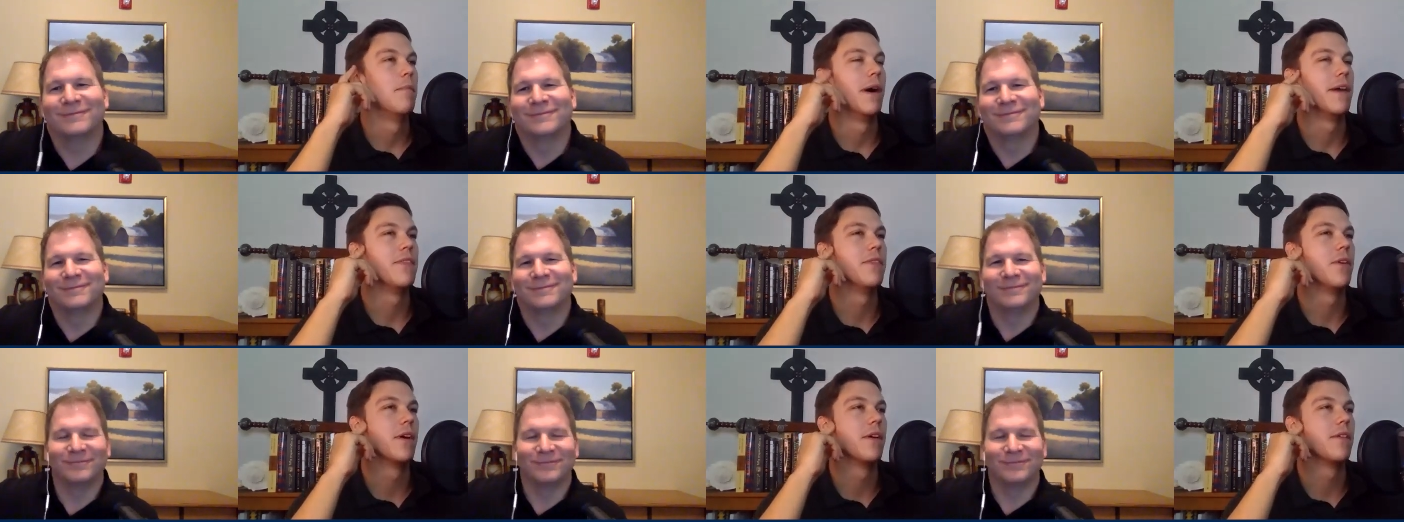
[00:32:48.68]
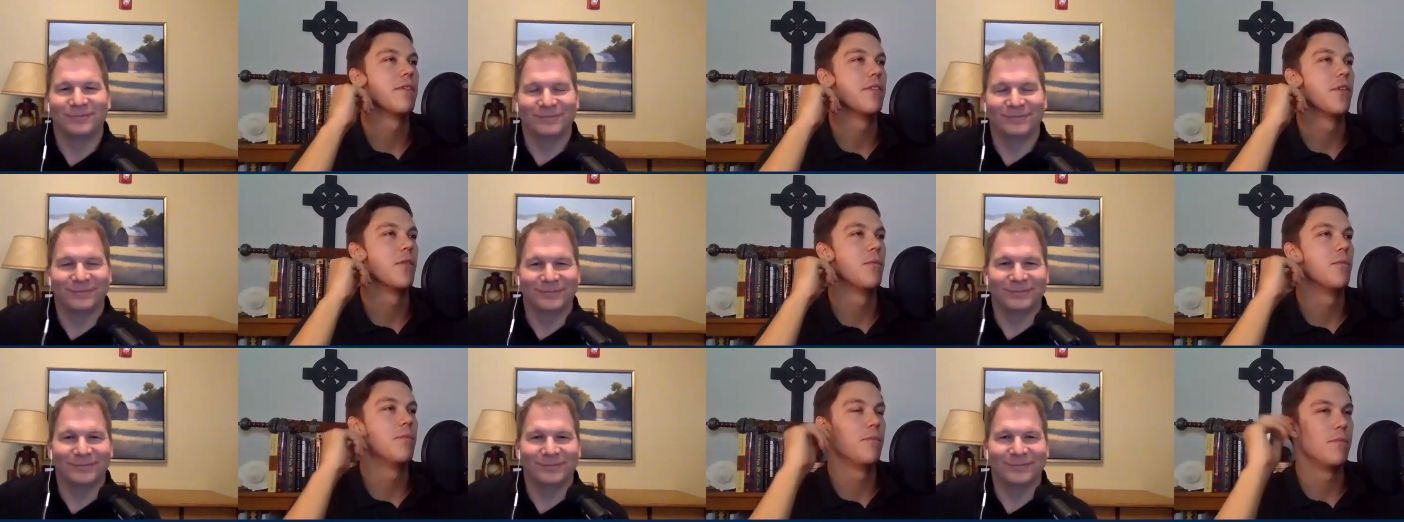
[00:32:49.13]
Speaker 1: but the
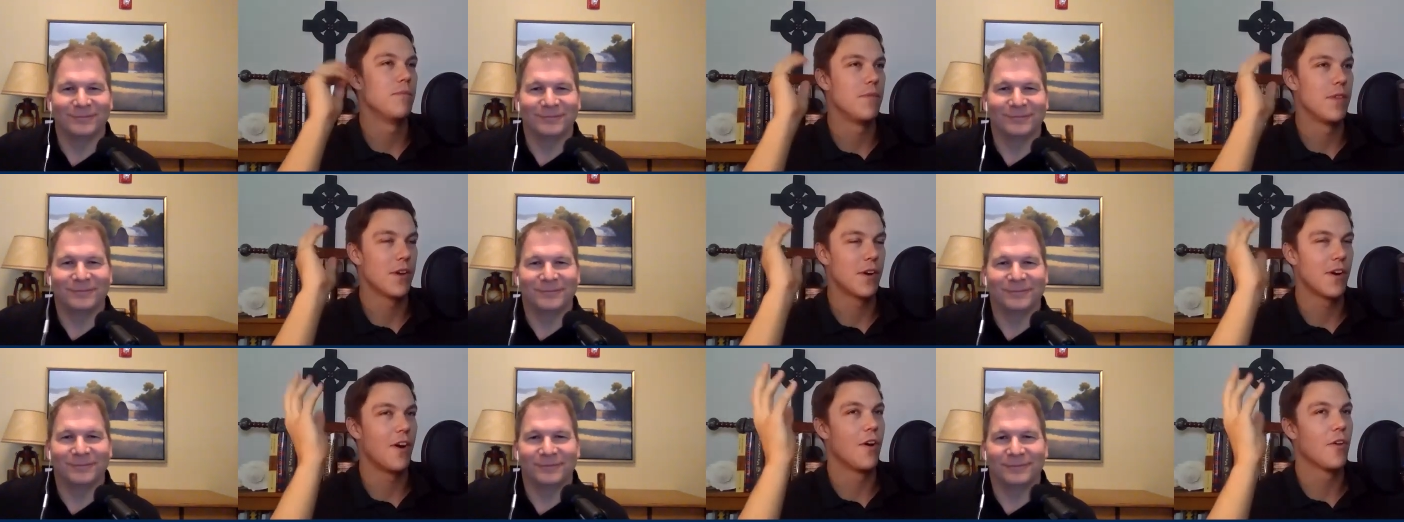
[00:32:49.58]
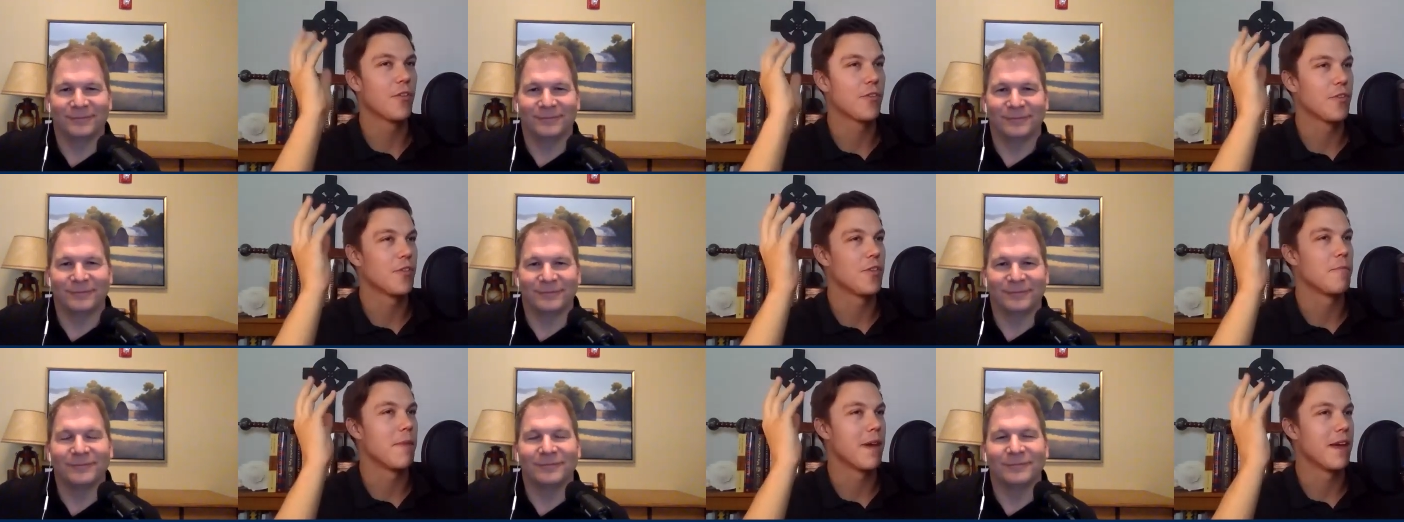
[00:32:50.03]
the they're
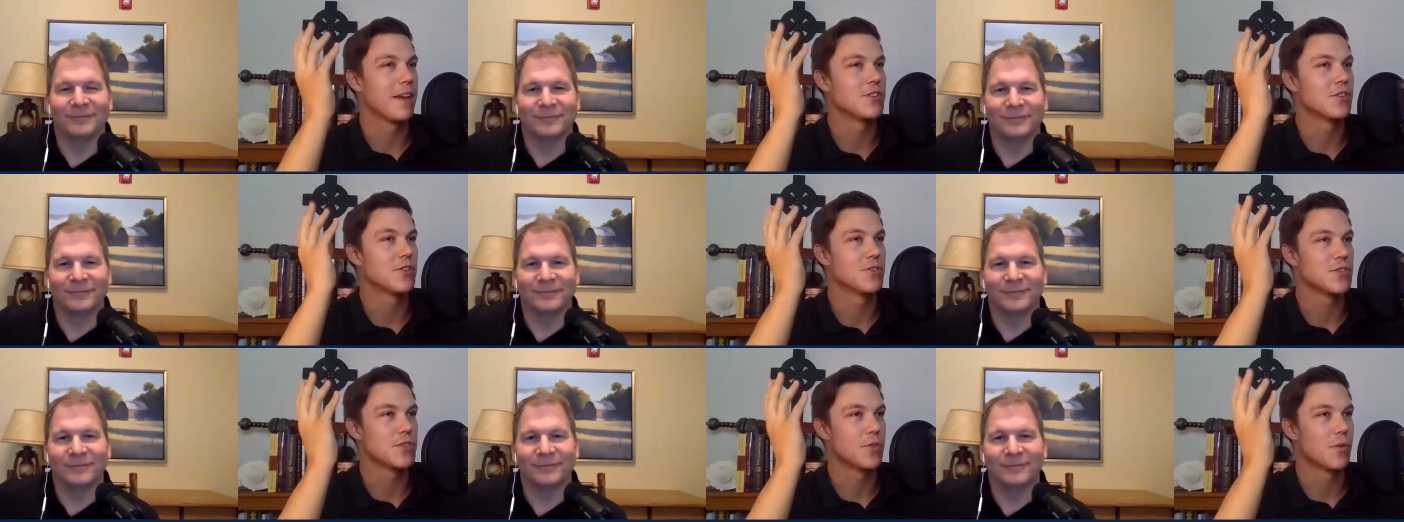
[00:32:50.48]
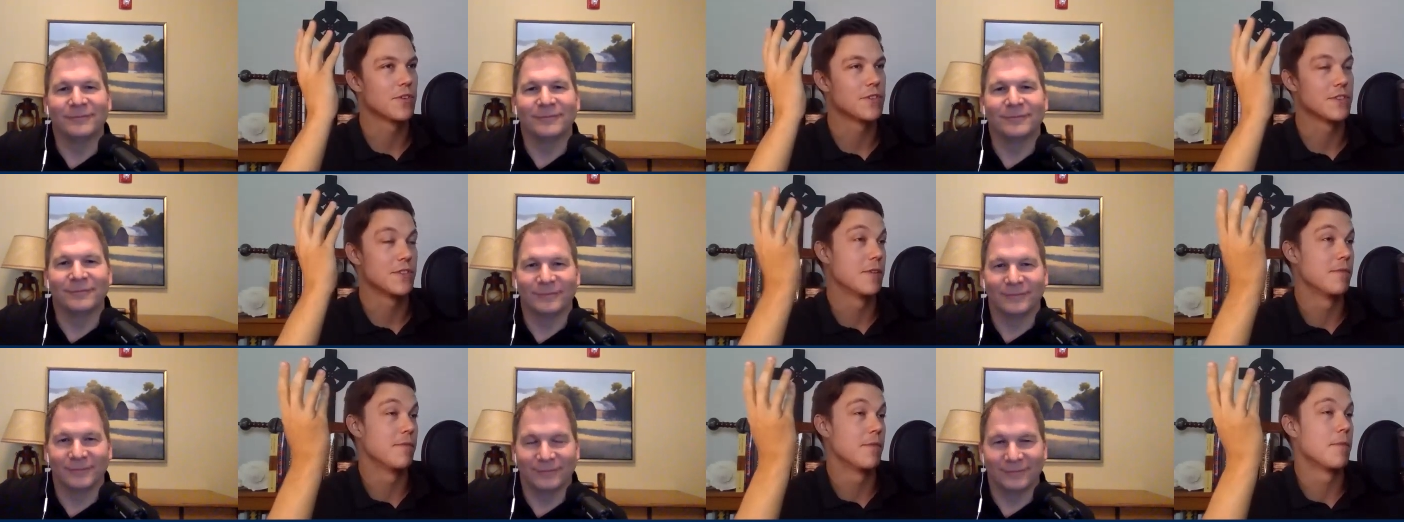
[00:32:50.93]
also the major
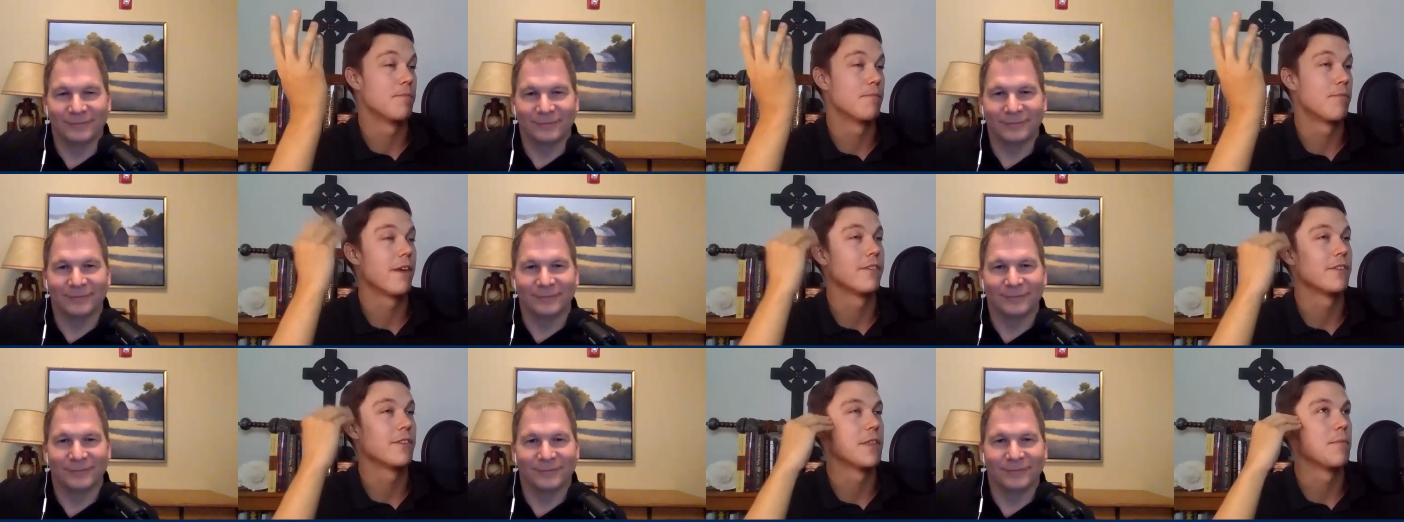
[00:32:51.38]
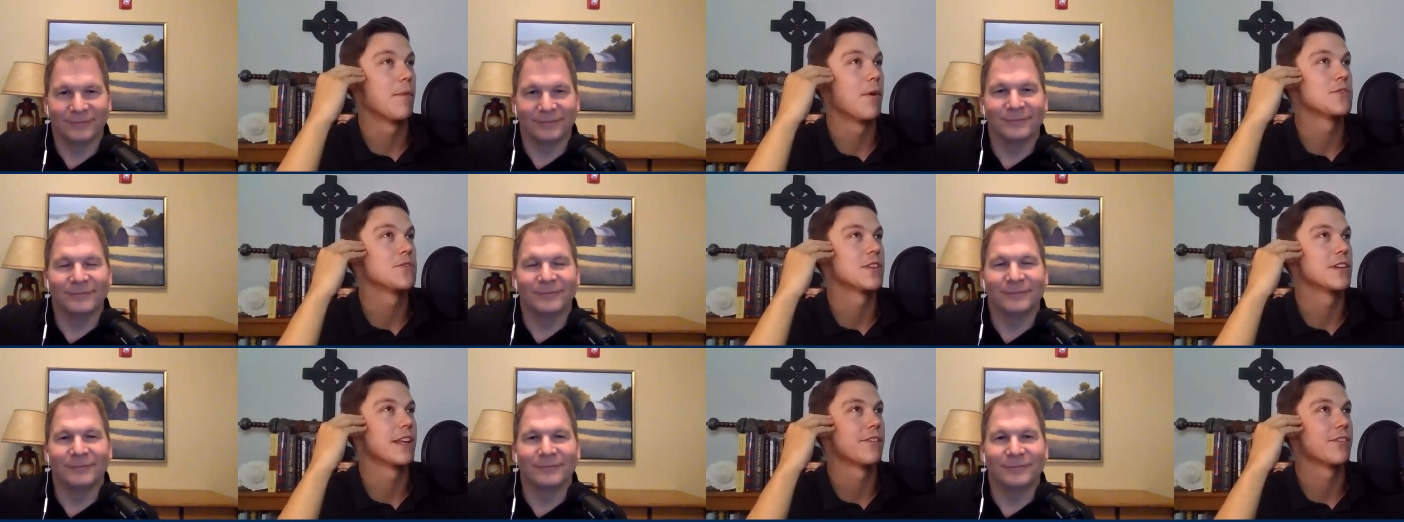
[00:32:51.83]
source the, the probably the
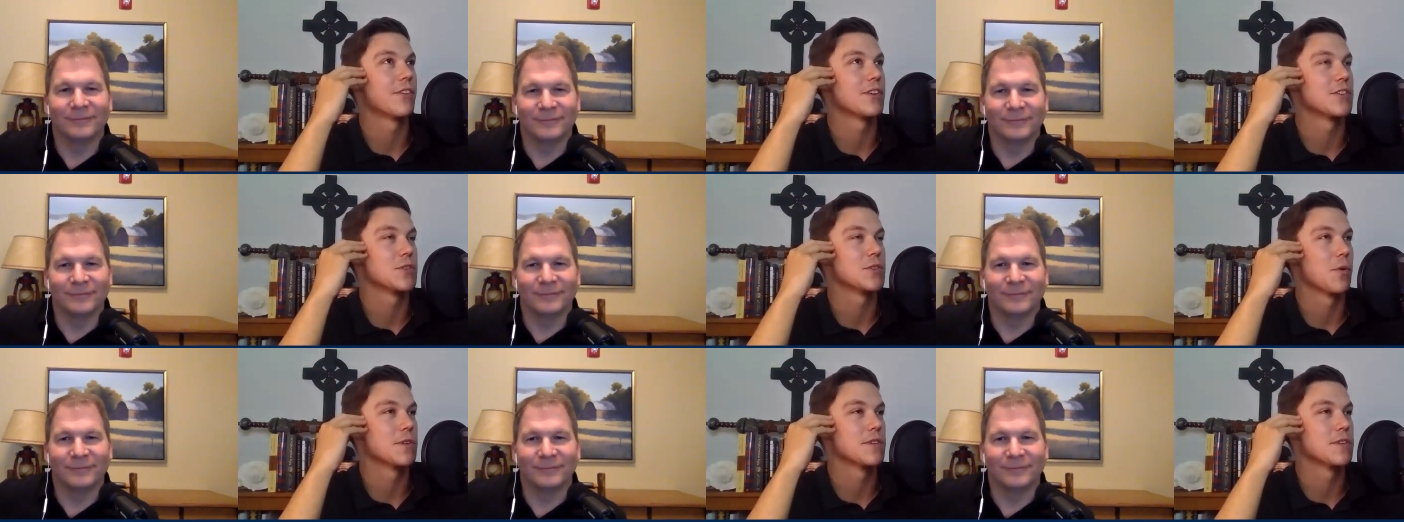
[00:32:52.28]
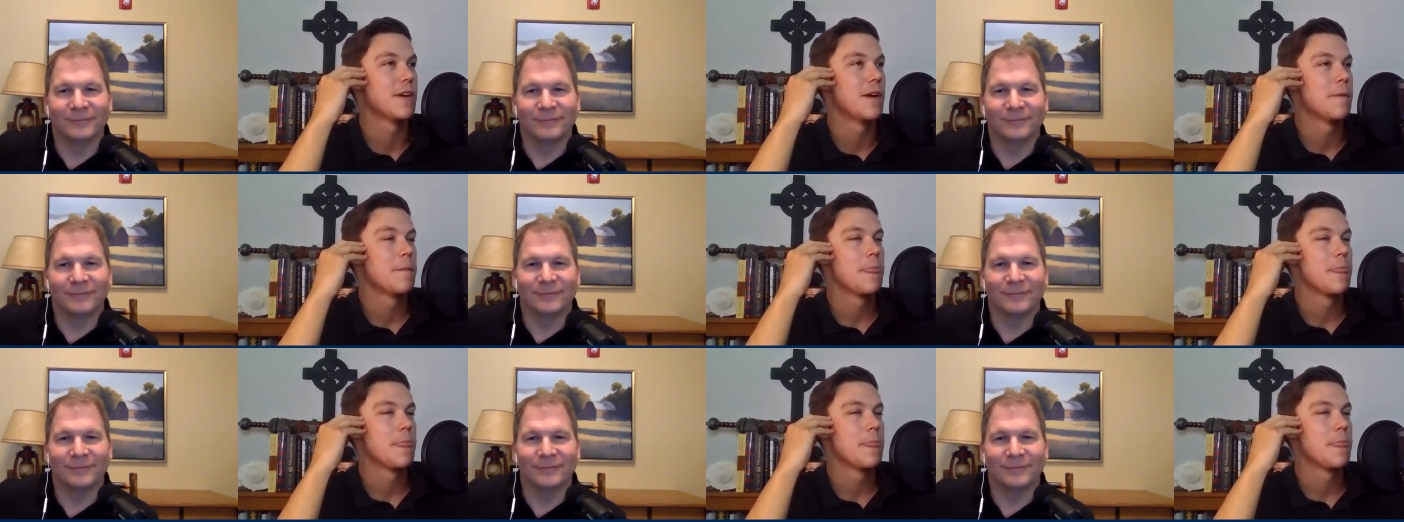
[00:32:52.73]
most significant source